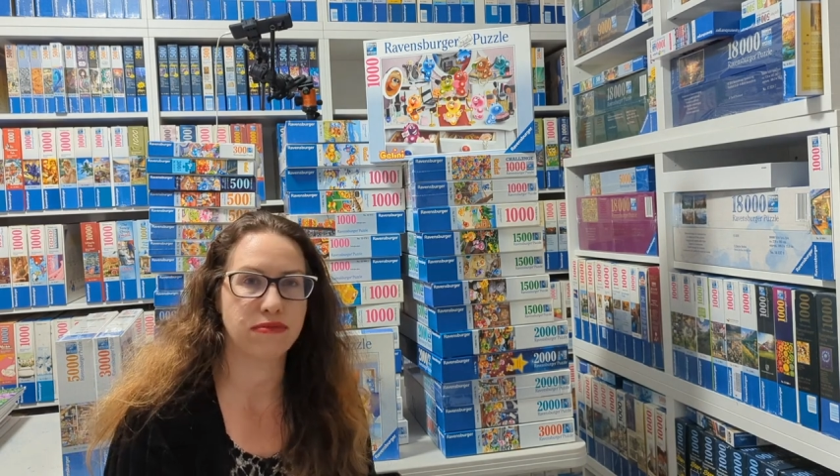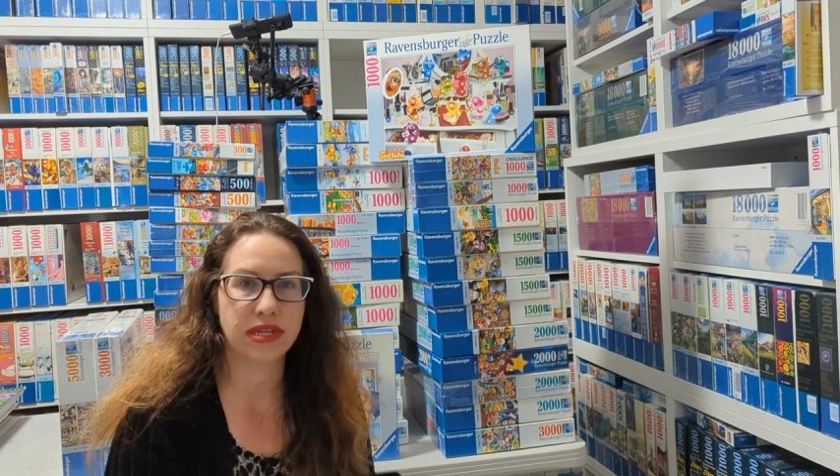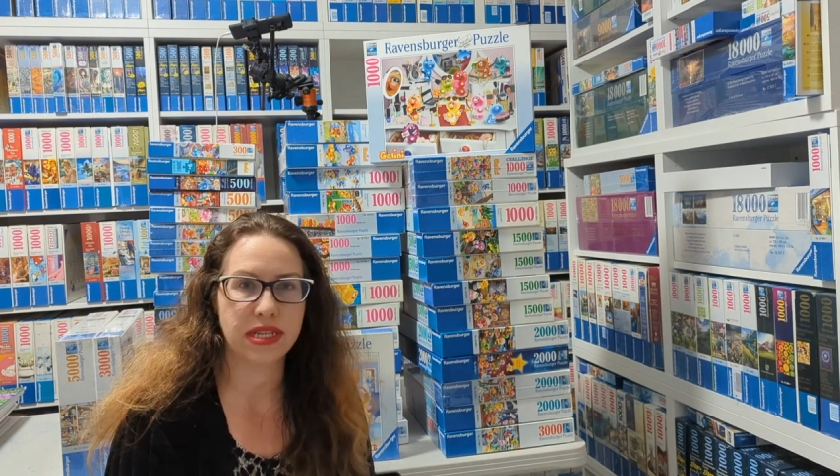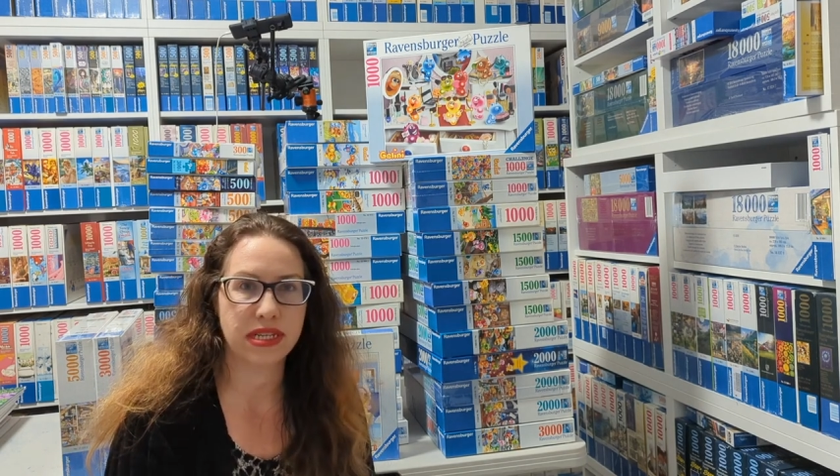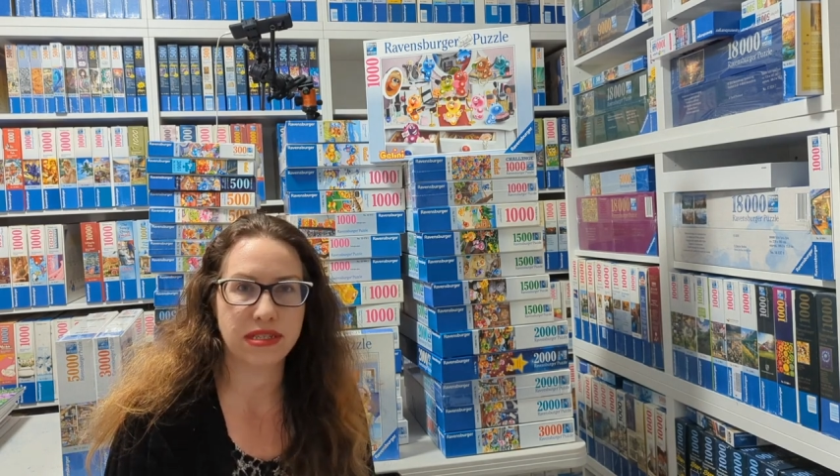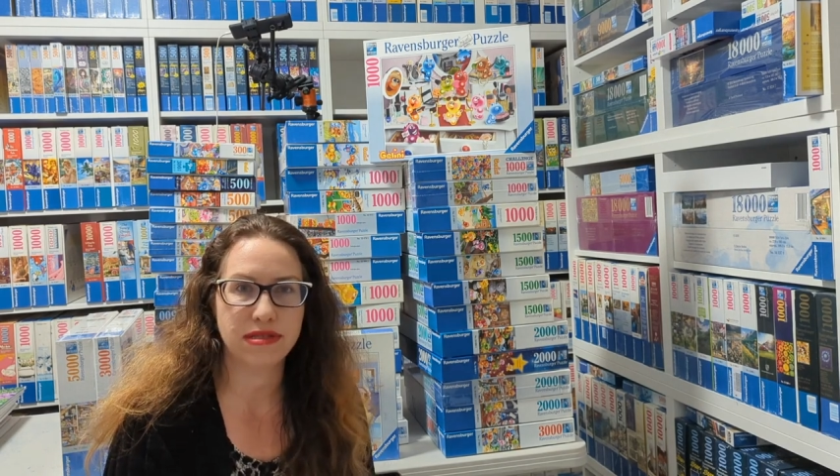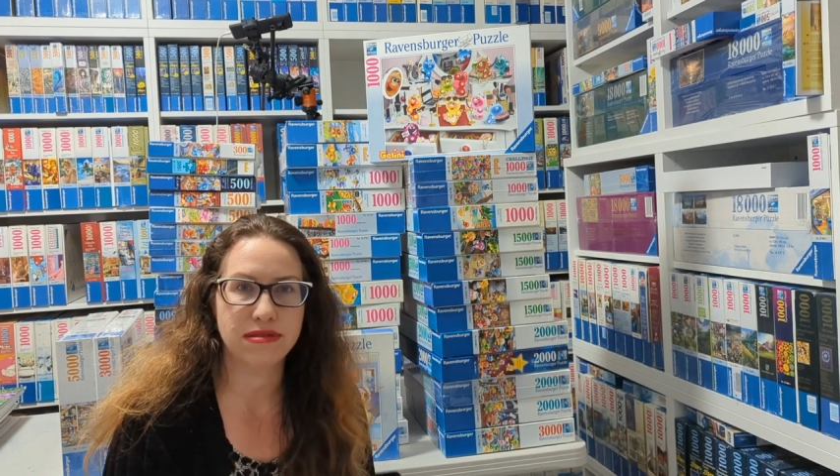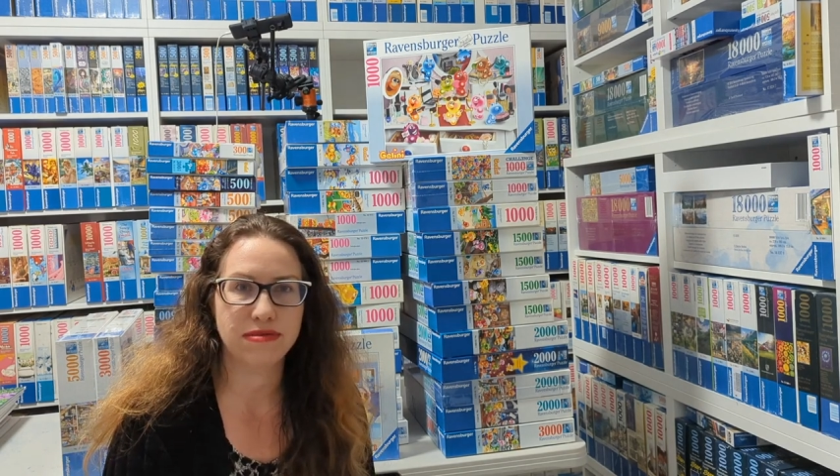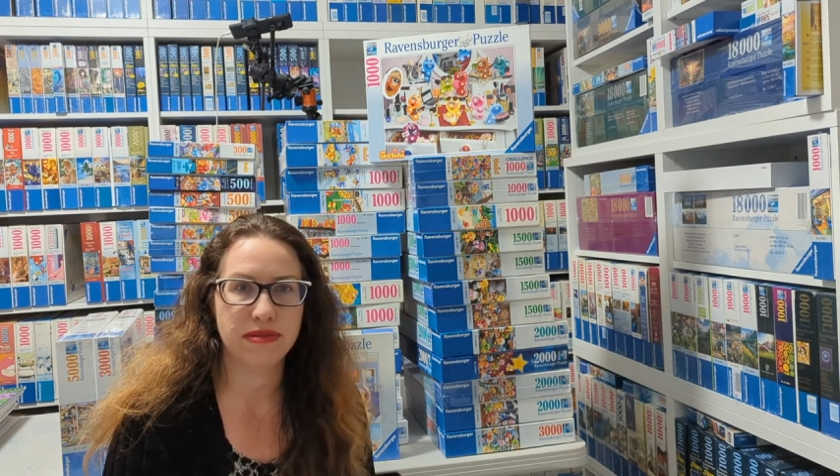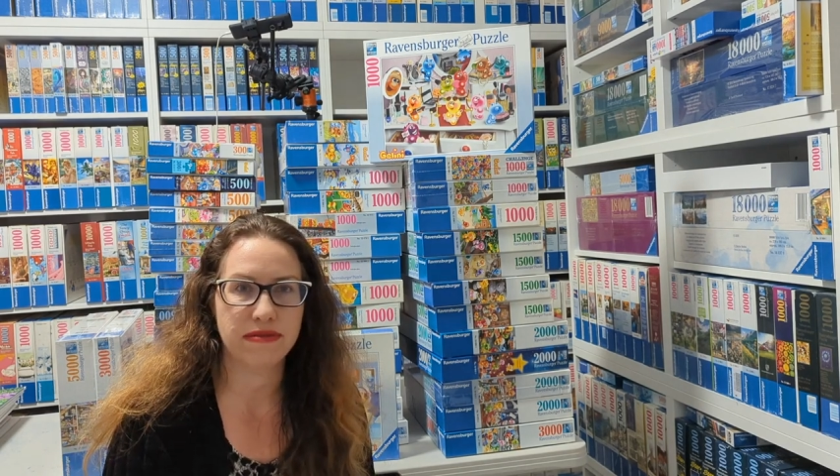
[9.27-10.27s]
really
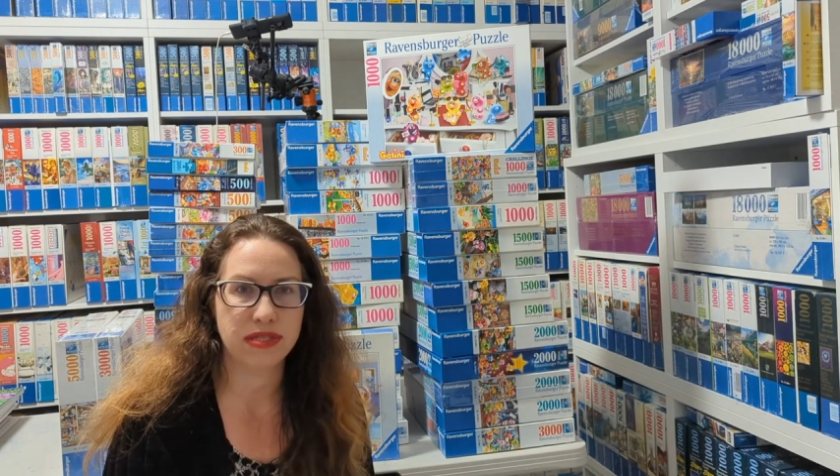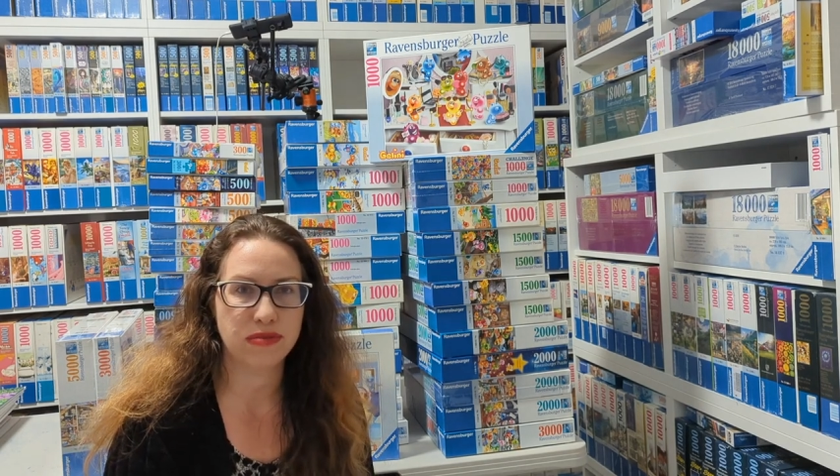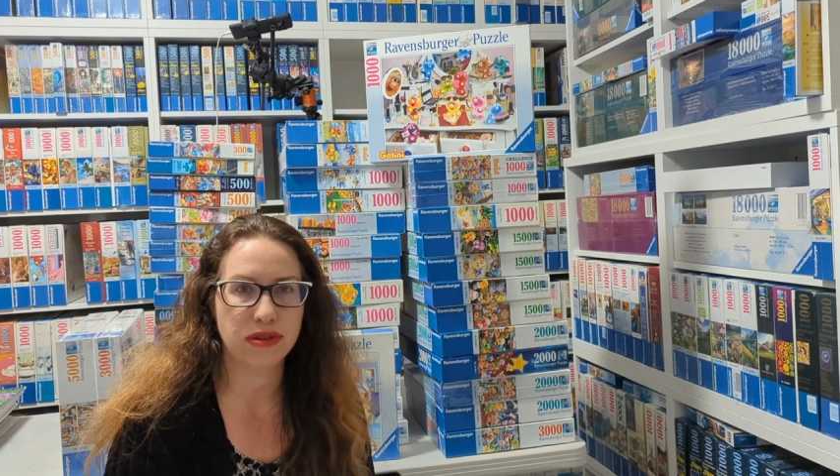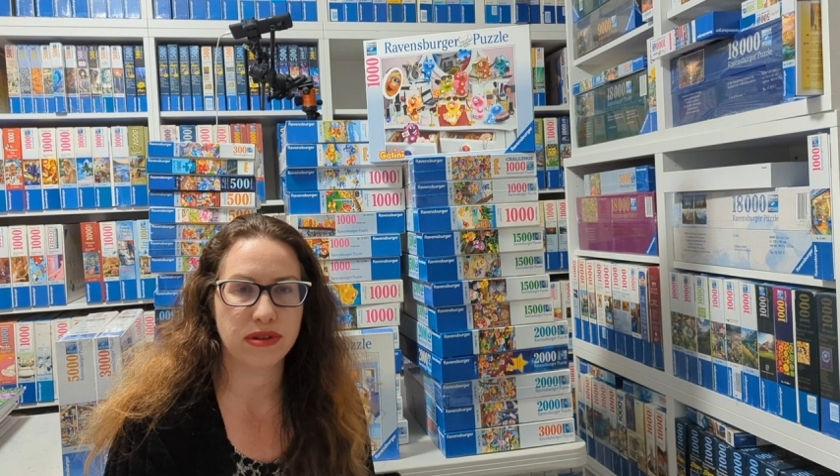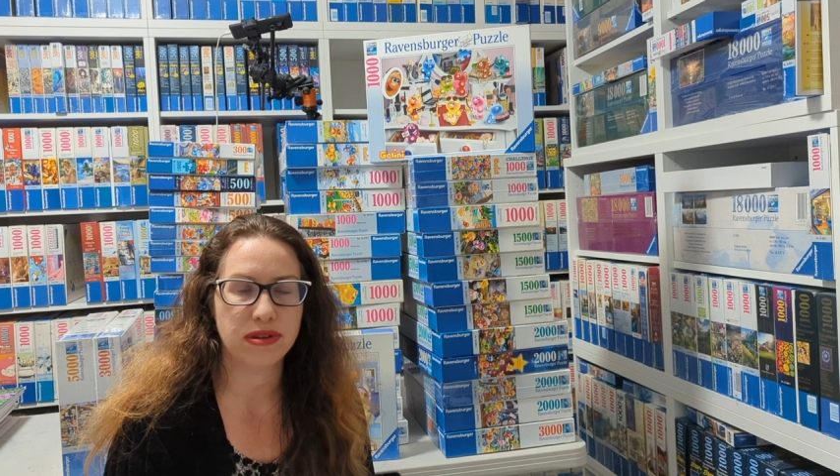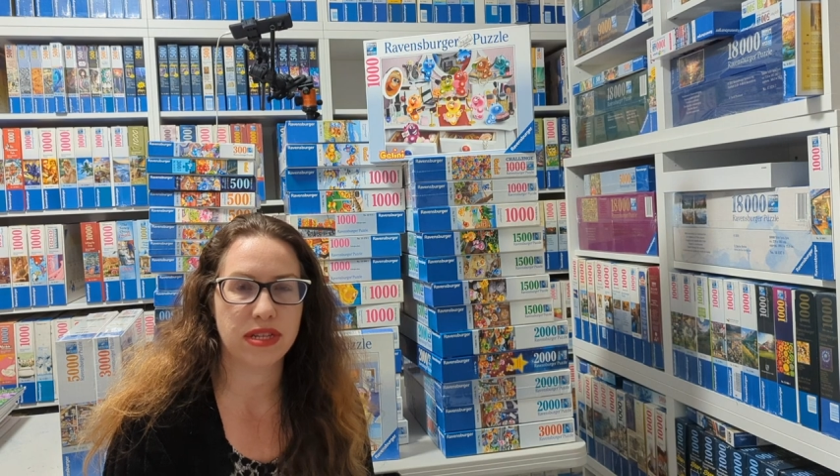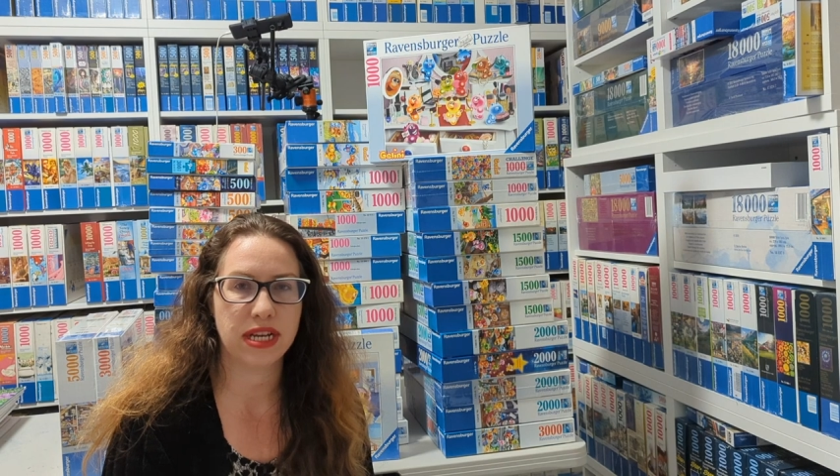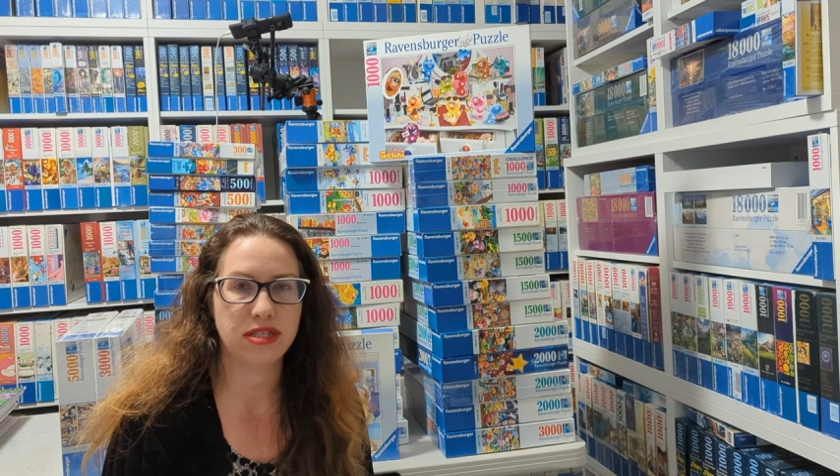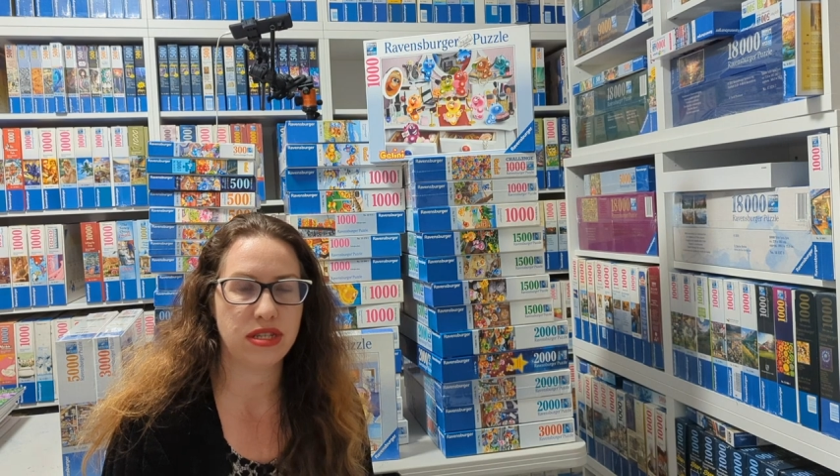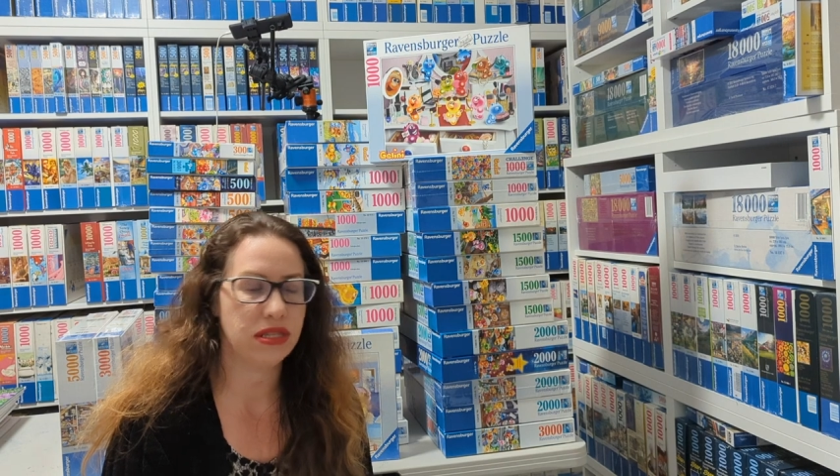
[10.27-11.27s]
cute Ravensburger
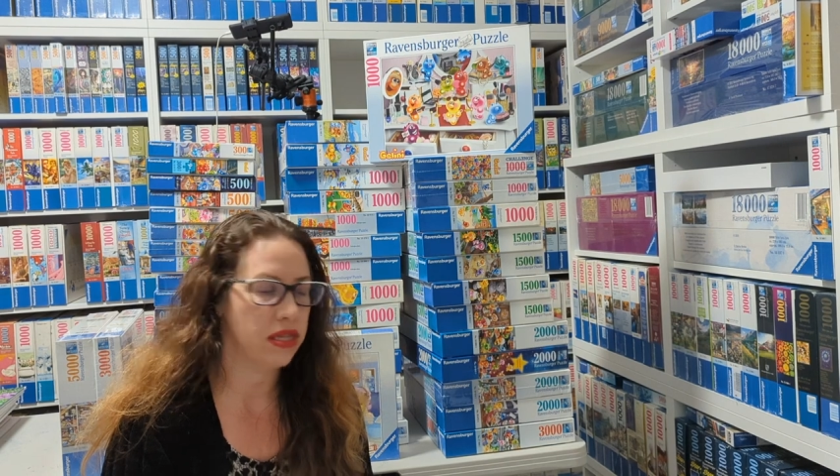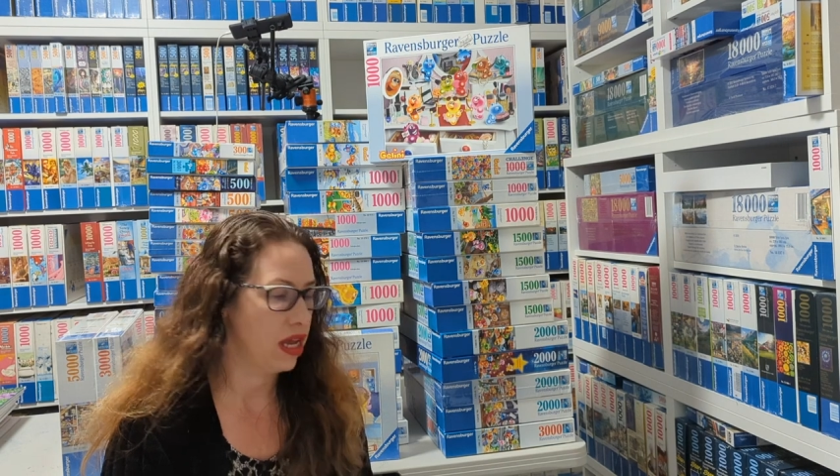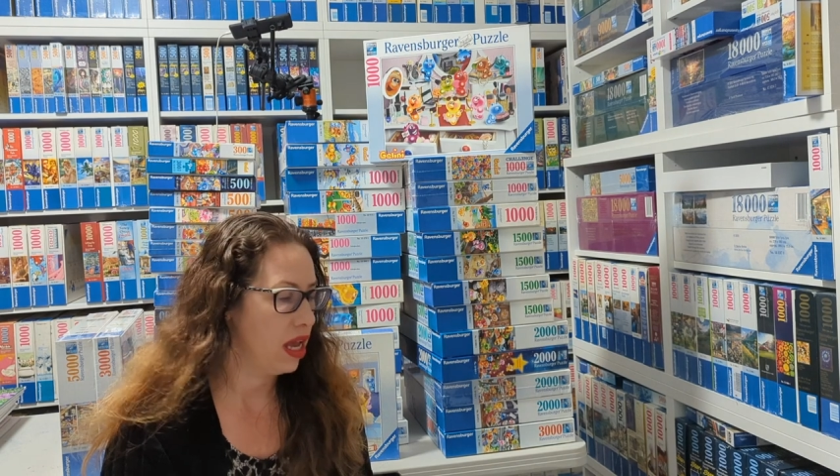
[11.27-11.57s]
collection.